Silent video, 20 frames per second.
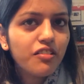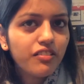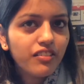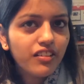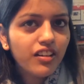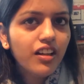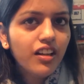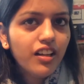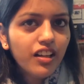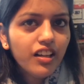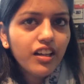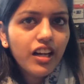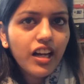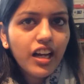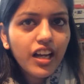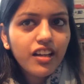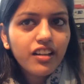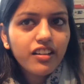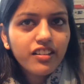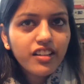So that's the
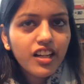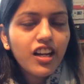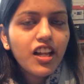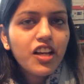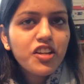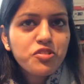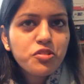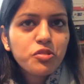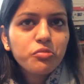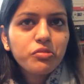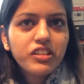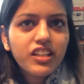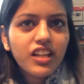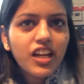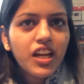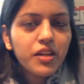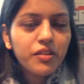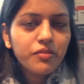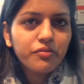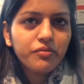most wonderful thing that
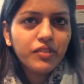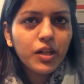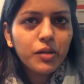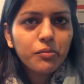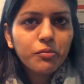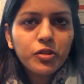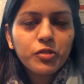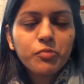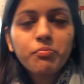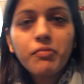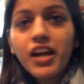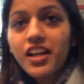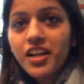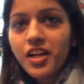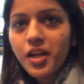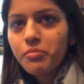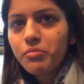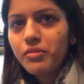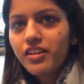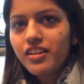I
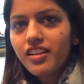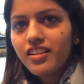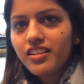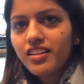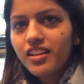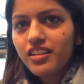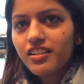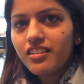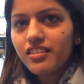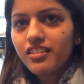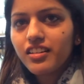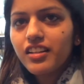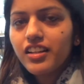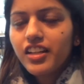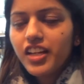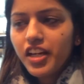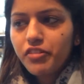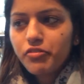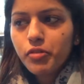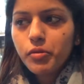realized over time
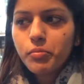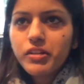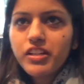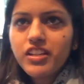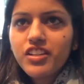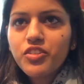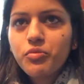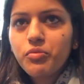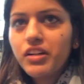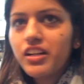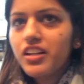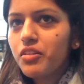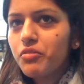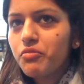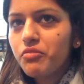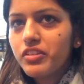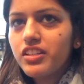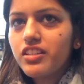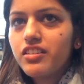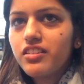about my
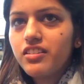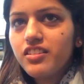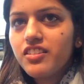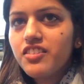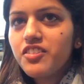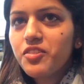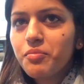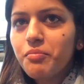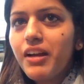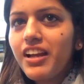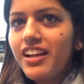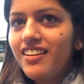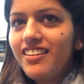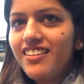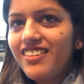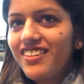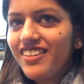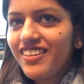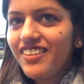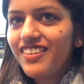library, that
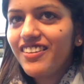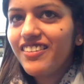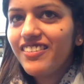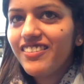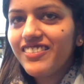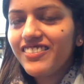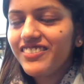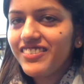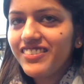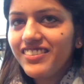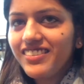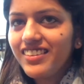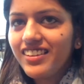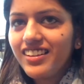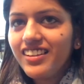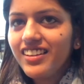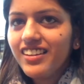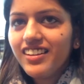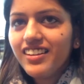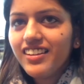everybody is welcome with
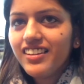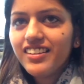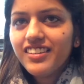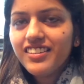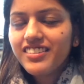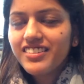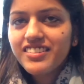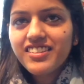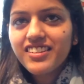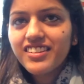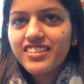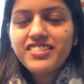a smile.